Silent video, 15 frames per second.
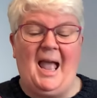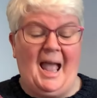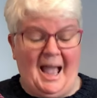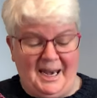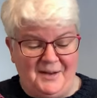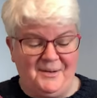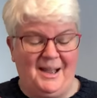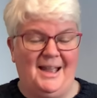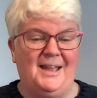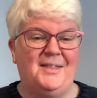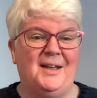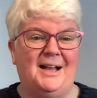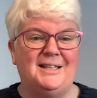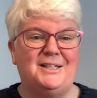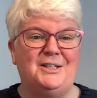Anyway,
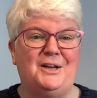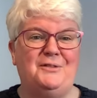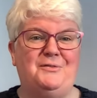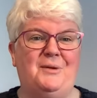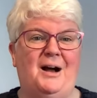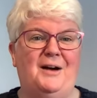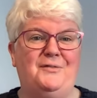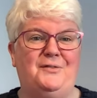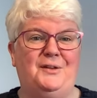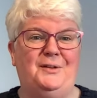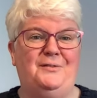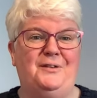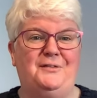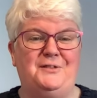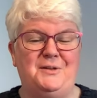that's enough waffle.
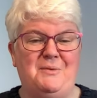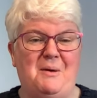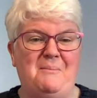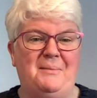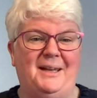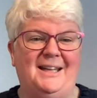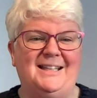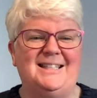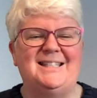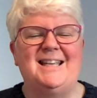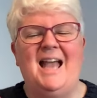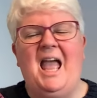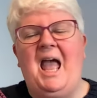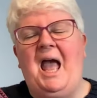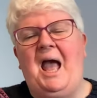51 minutes.
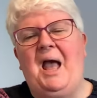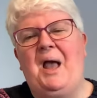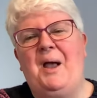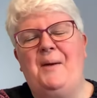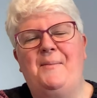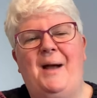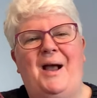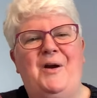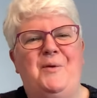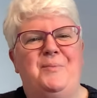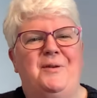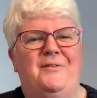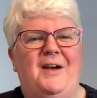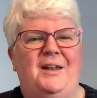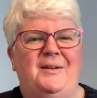I hope
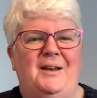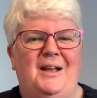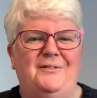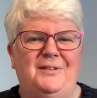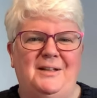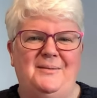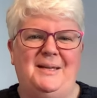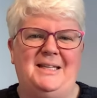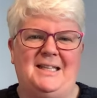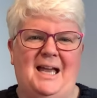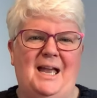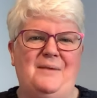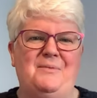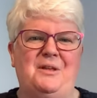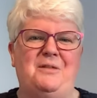you've had a lovely wee
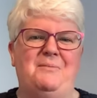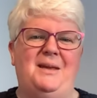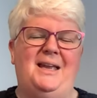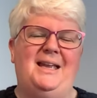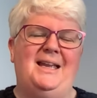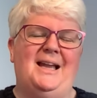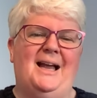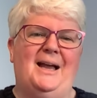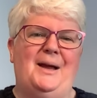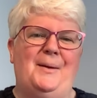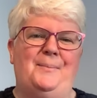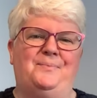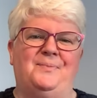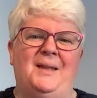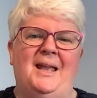time with me.
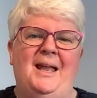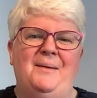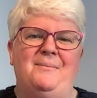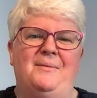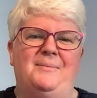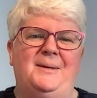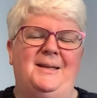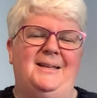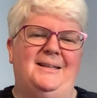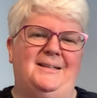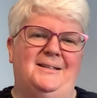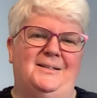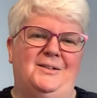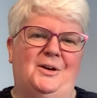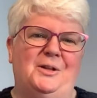
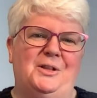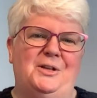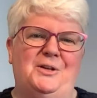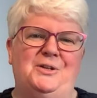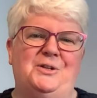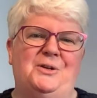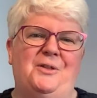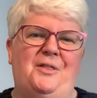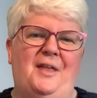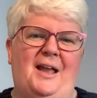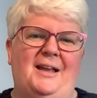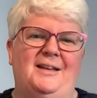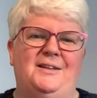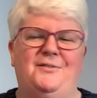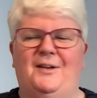Maybe not the usual
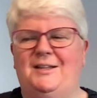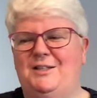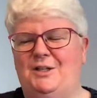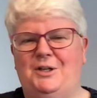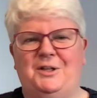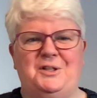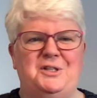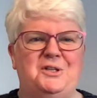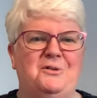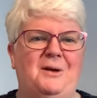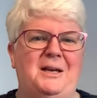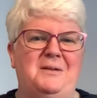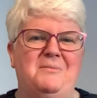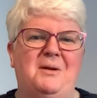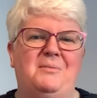thing. You've had to look at the
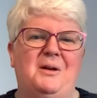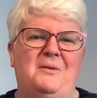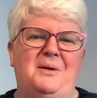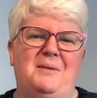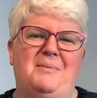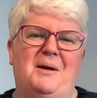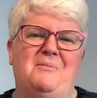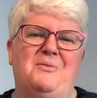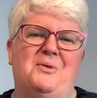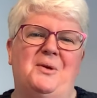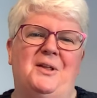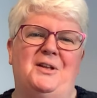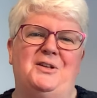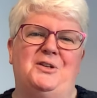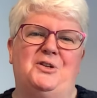screen maybe a wee bit more
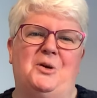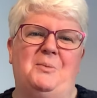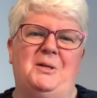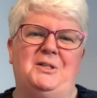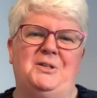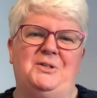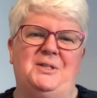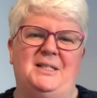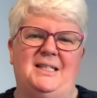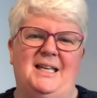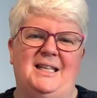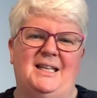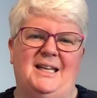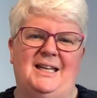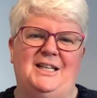than you normally do to
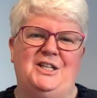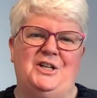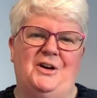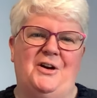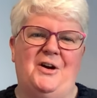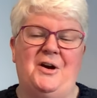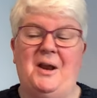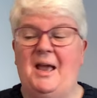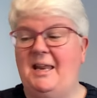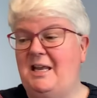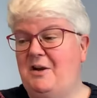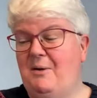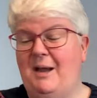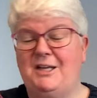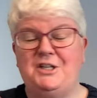see the nice yarn. Any
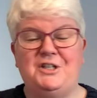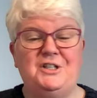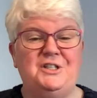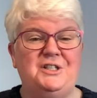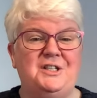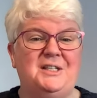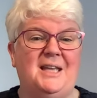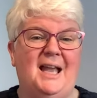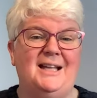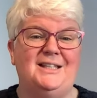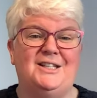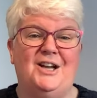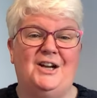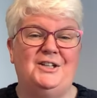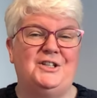questions, just get in
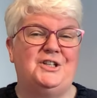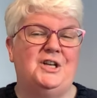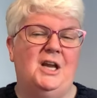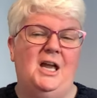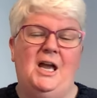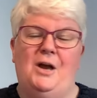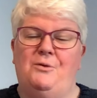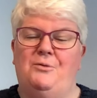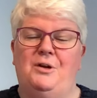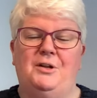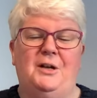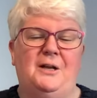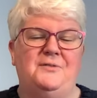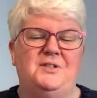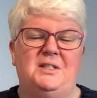touch.
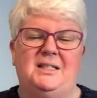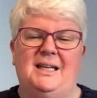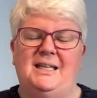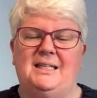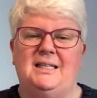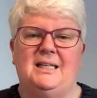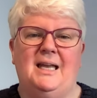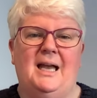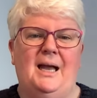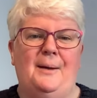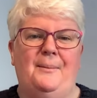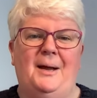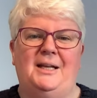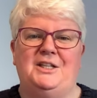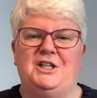Ruthlovestoknit
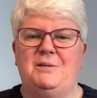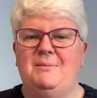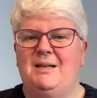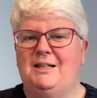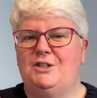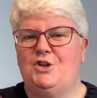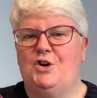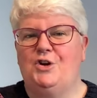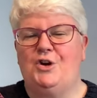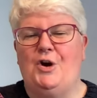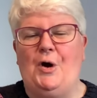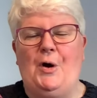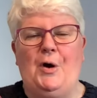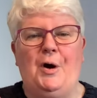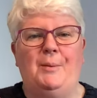
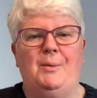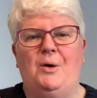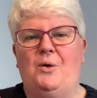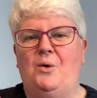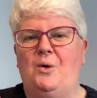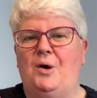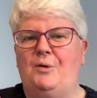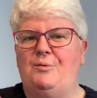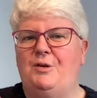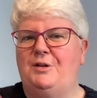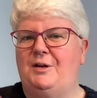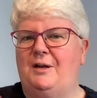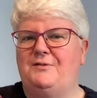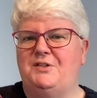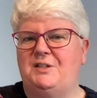@gmail.com or
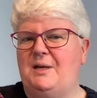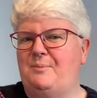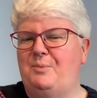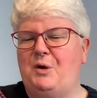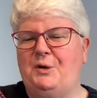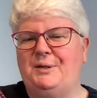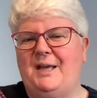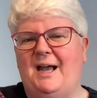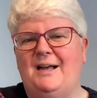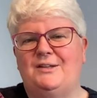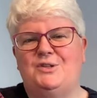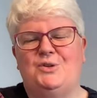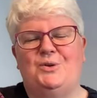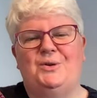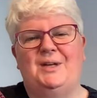Ruthlovestoknit
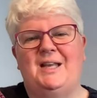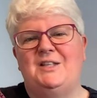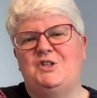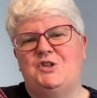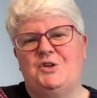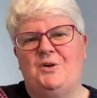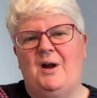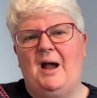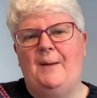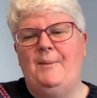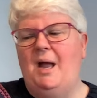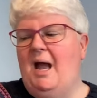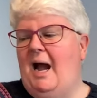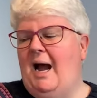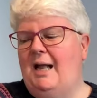podcast on Instagram.
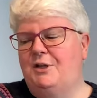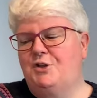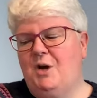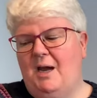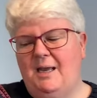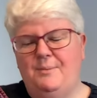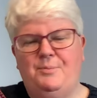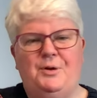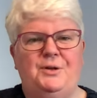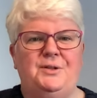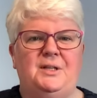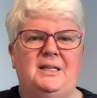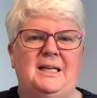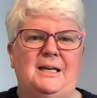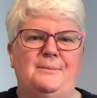I try and put
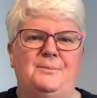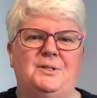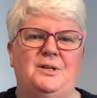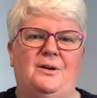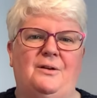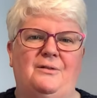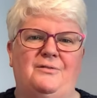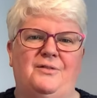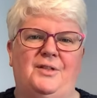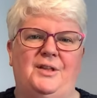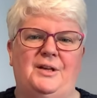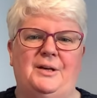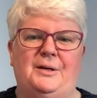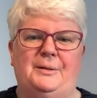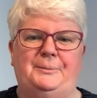the names of
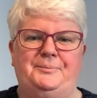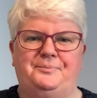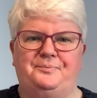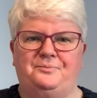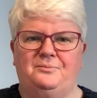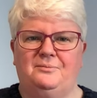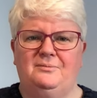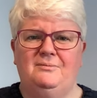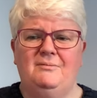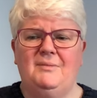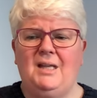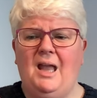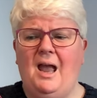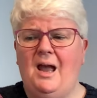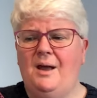the
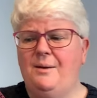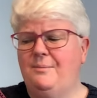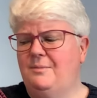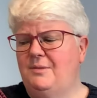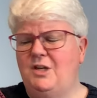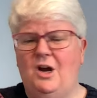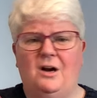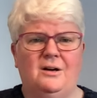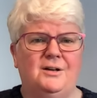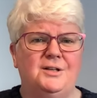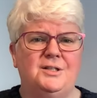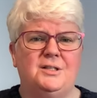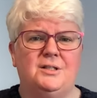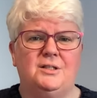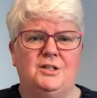
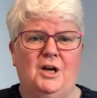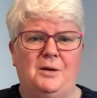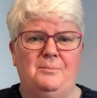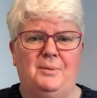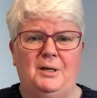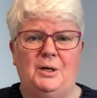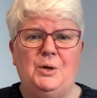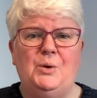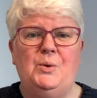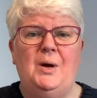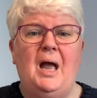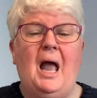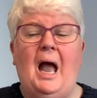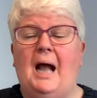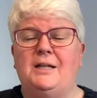yarns down below.
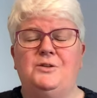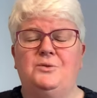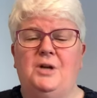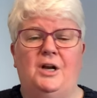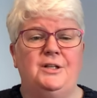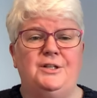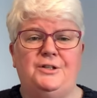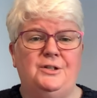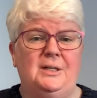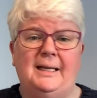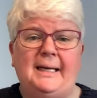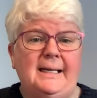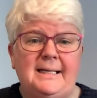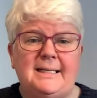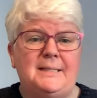I don't know how to do
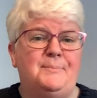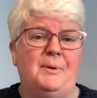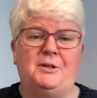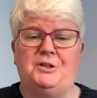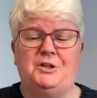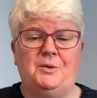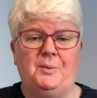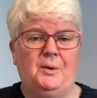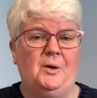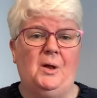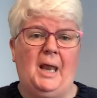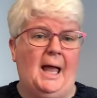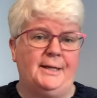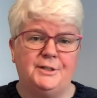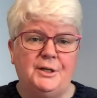links, but sure, we're
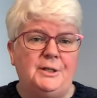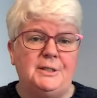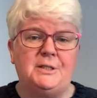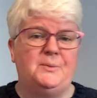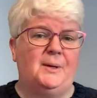all adults.